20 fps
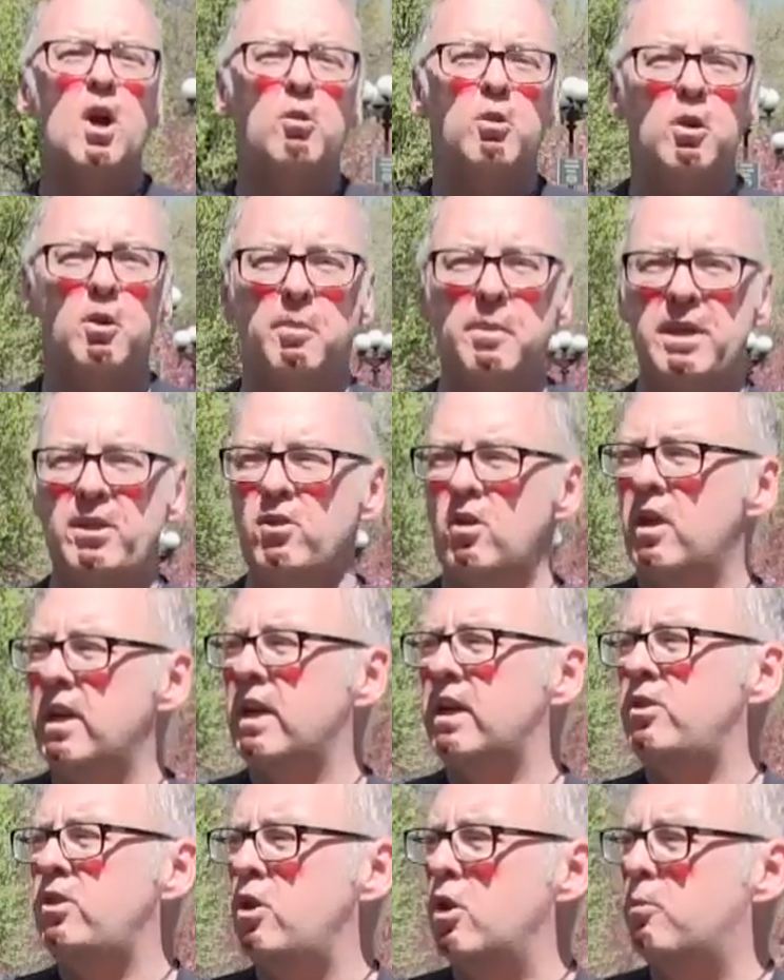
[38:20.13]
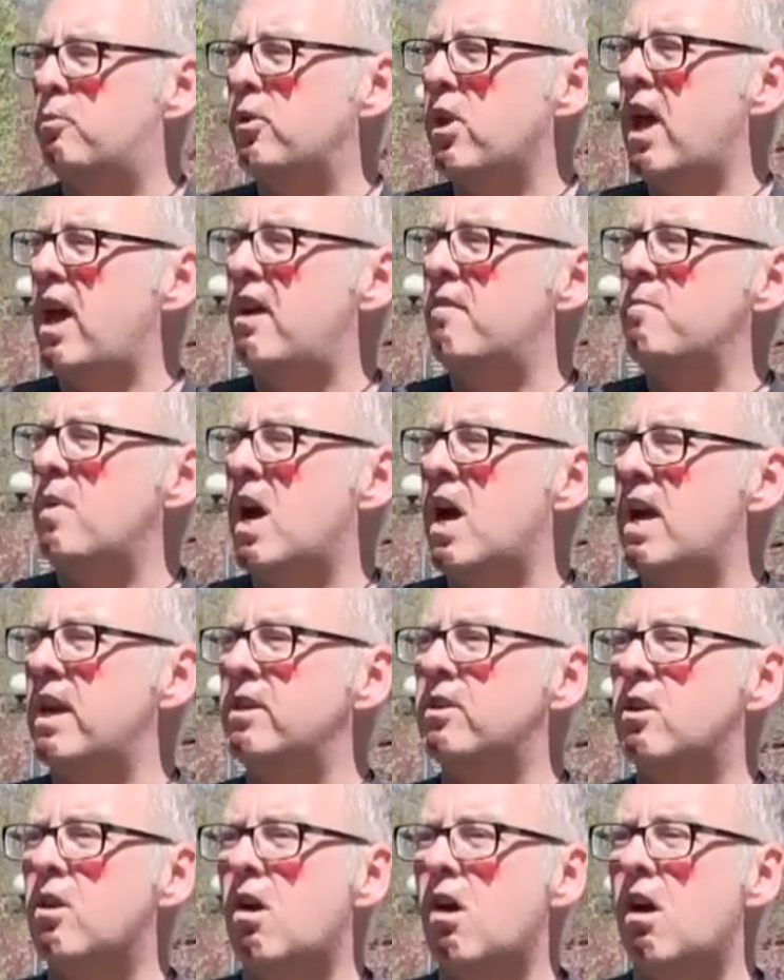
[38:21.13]
we will be doing a new play of mine
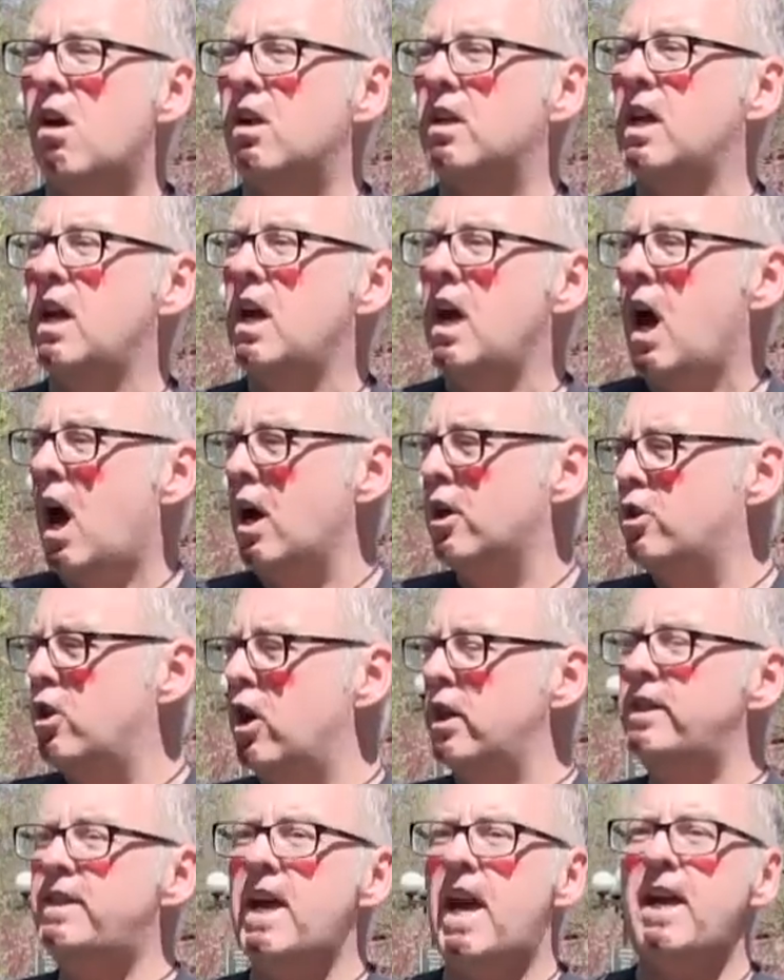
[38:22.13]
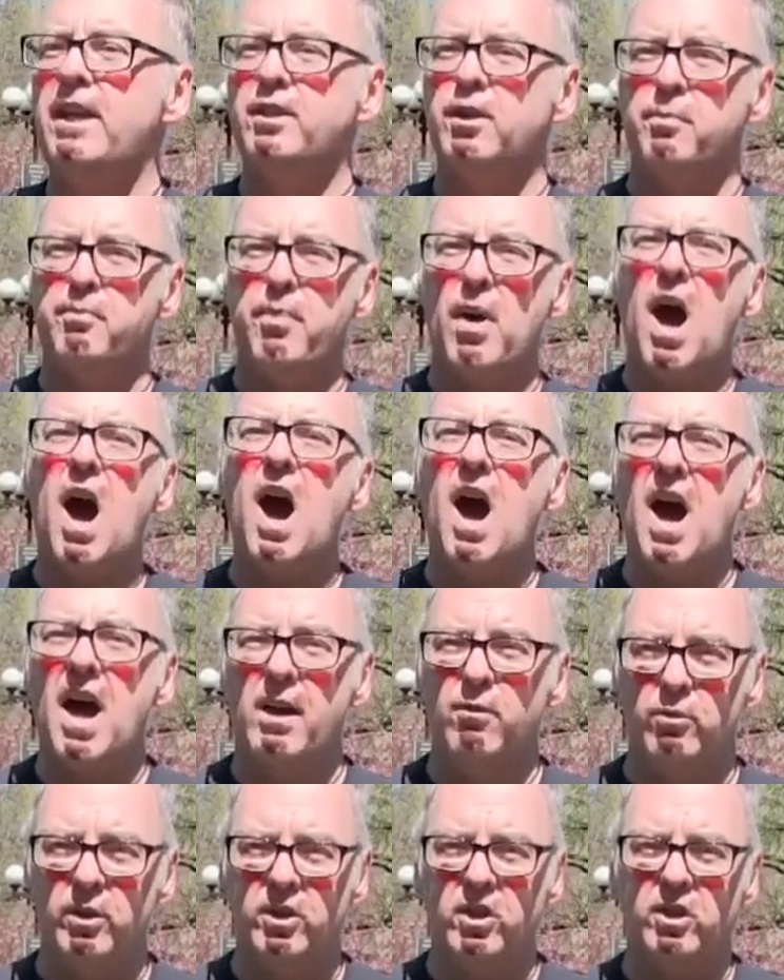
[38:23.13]
called A Good Day to Pie,
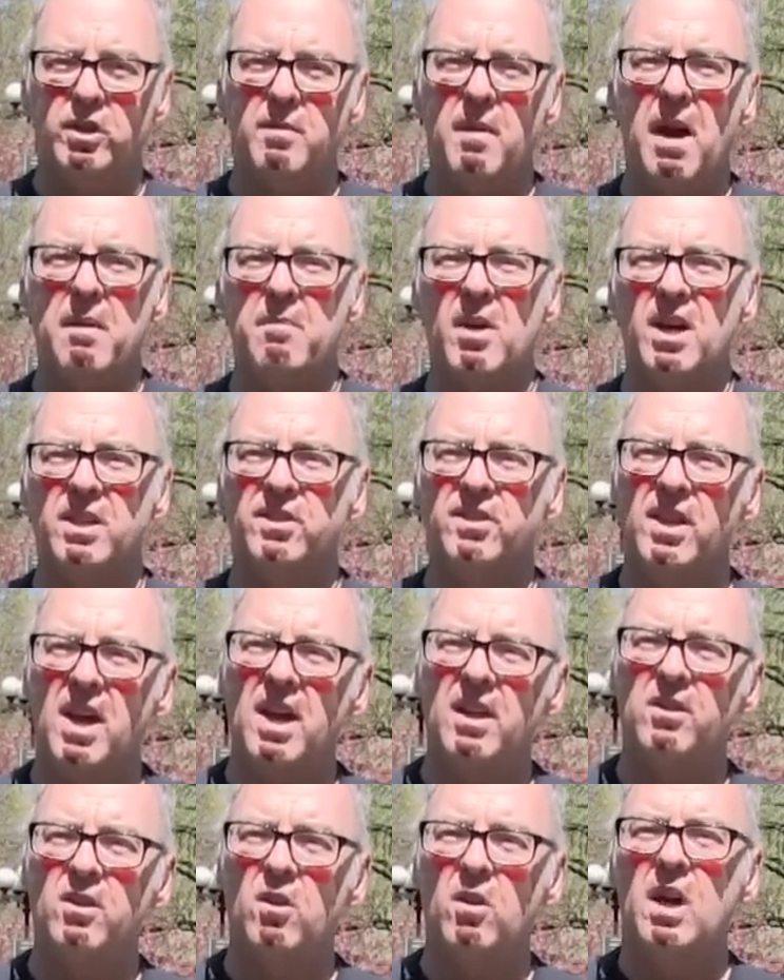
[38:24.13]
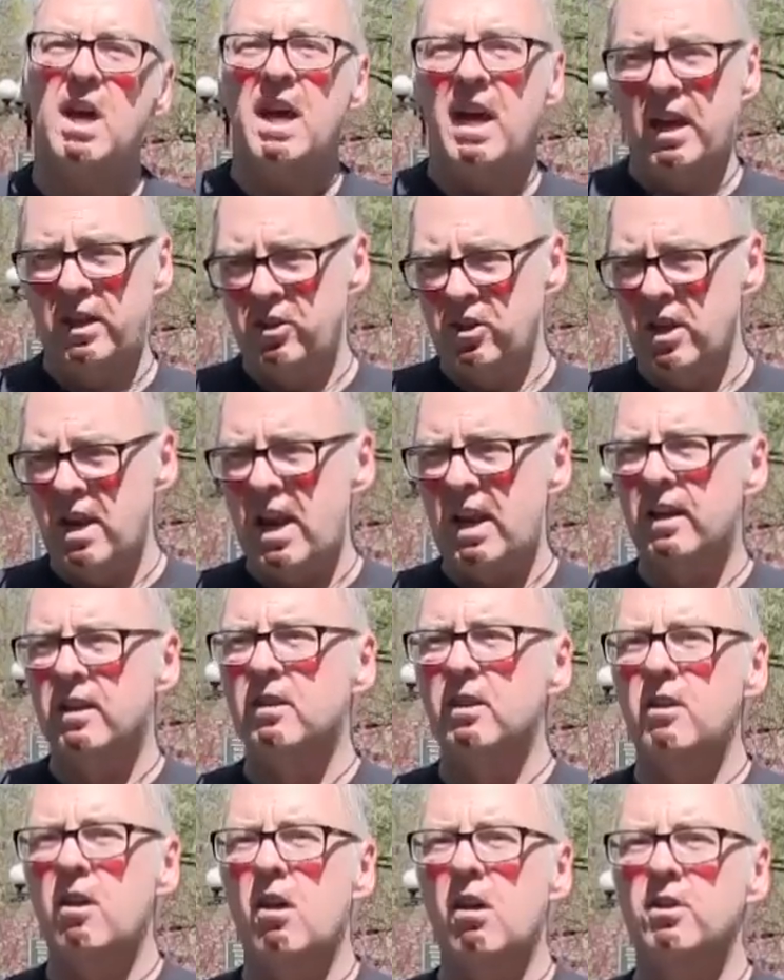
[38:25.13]
which is about Monsanto and
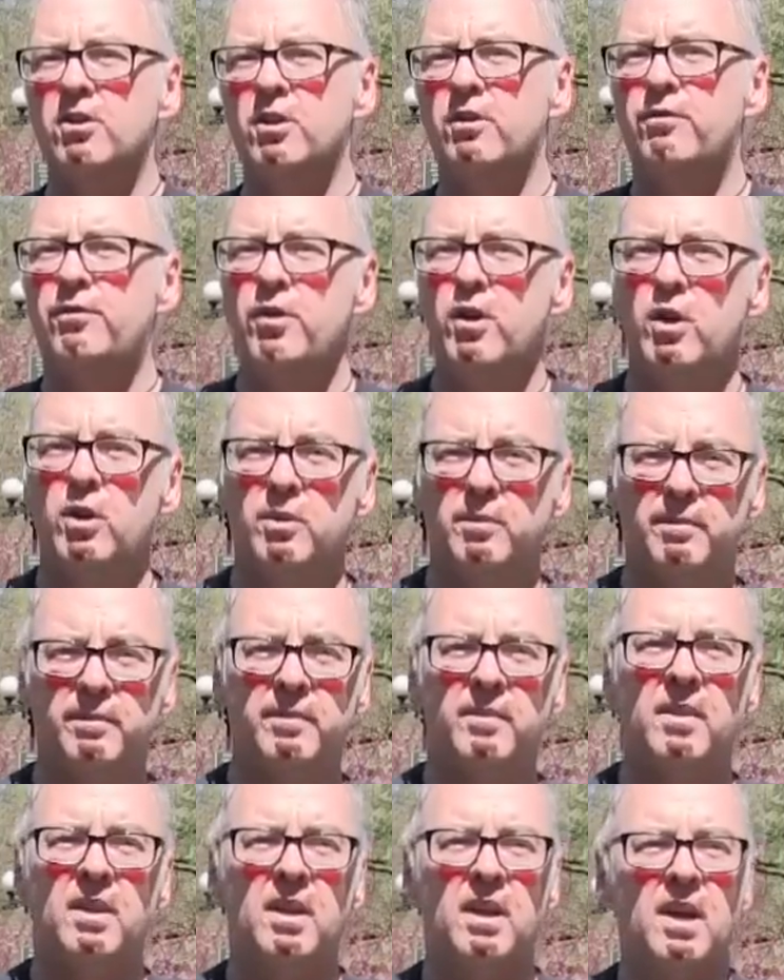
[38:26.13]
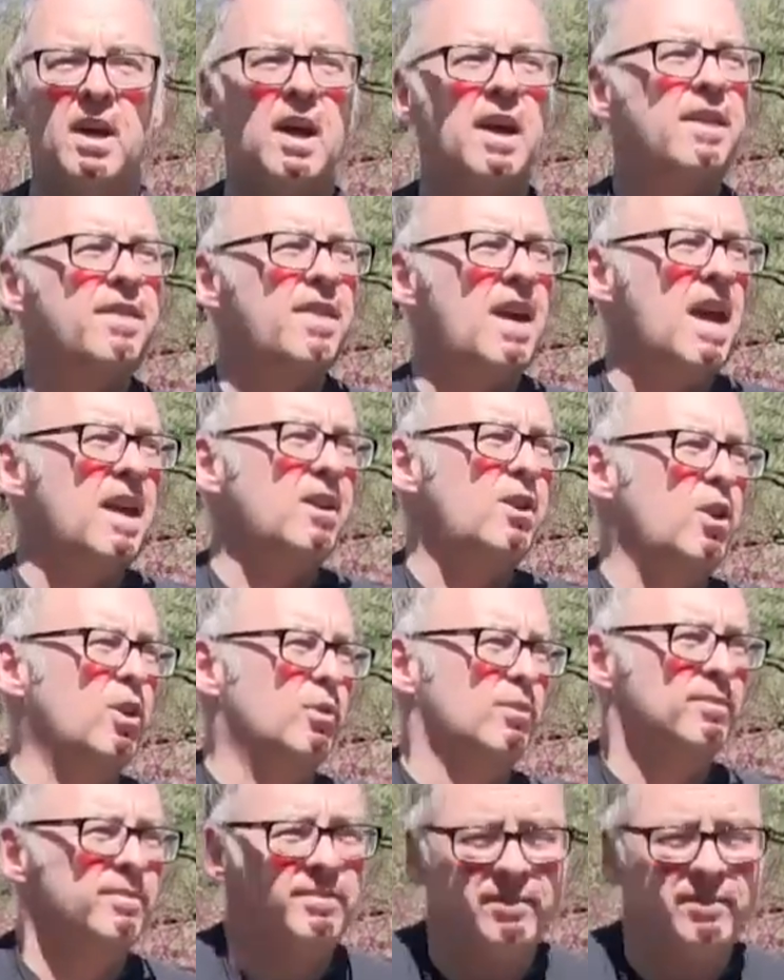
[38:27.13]
genetically altered food. Thank you.